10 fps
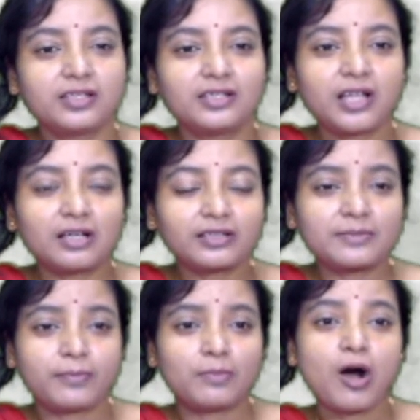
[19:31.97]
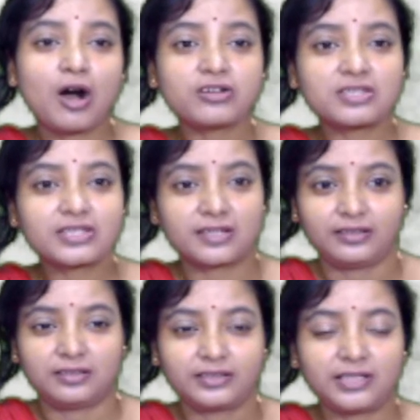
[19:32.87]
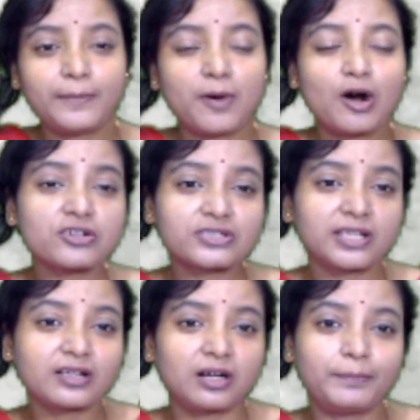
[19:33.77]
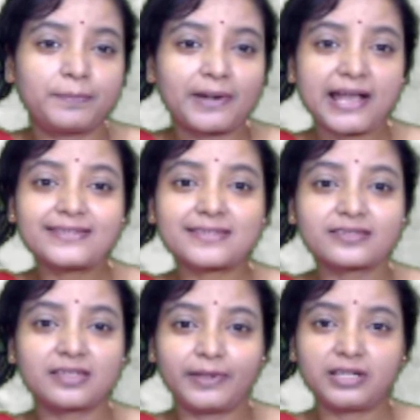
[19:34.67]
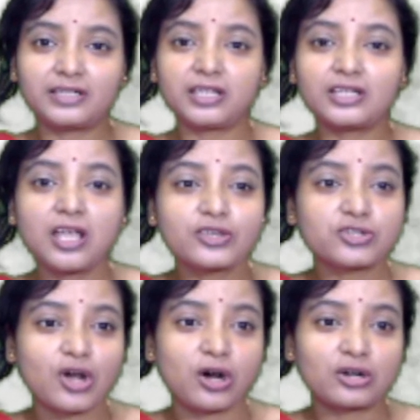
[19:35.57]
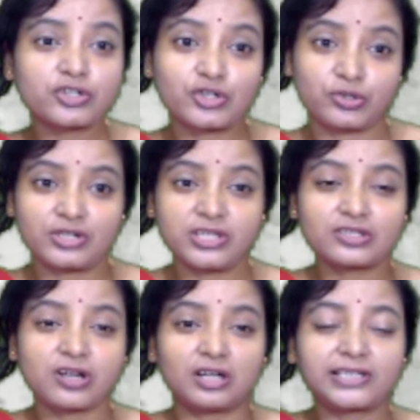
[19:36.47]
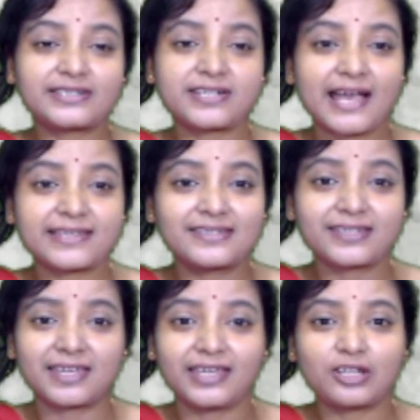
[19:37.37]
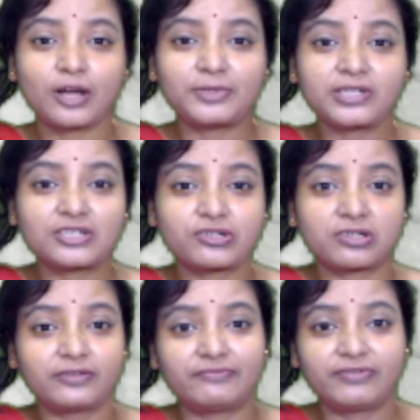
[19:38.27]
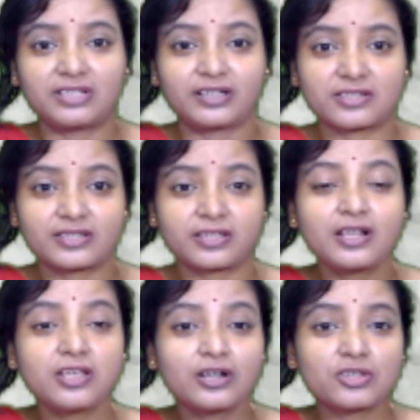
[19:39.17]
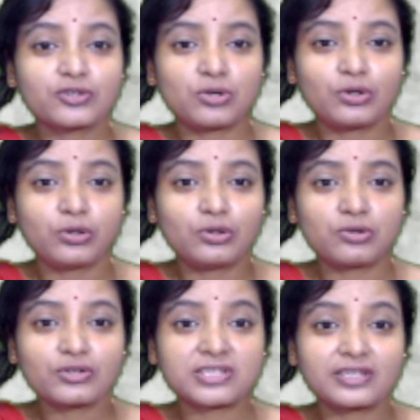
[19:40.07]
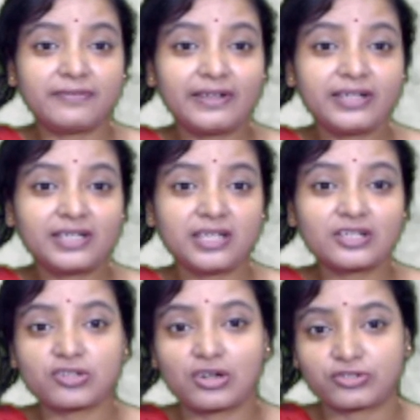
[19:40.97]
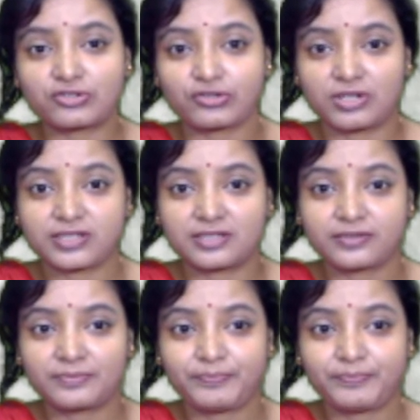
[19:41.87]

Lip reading: Now, the Monk's Tale. The Monk's Tale comprises 17 short stories on the tragic end of the historical figures. So, 17 short stories.